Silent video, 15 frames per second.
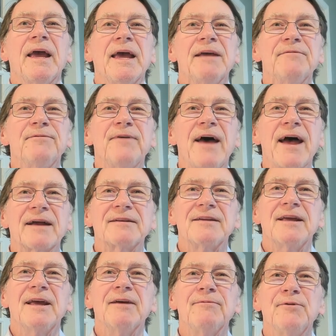In
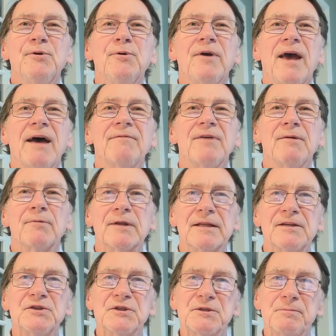fact, if you have a
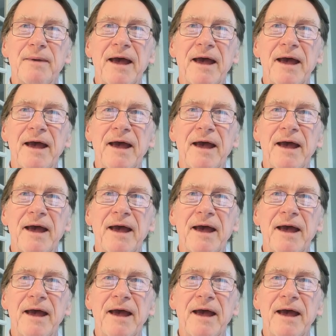religious